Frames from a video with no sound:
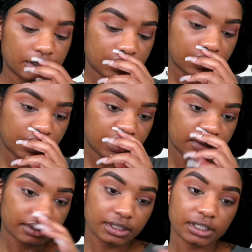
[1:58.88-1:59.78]
So next
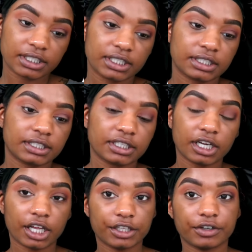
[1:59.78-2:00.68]
we're going to get the
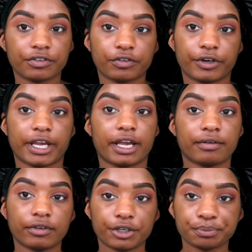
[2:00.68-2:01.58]
color
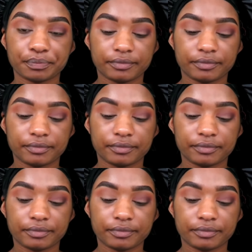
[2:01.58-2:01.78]
Forever.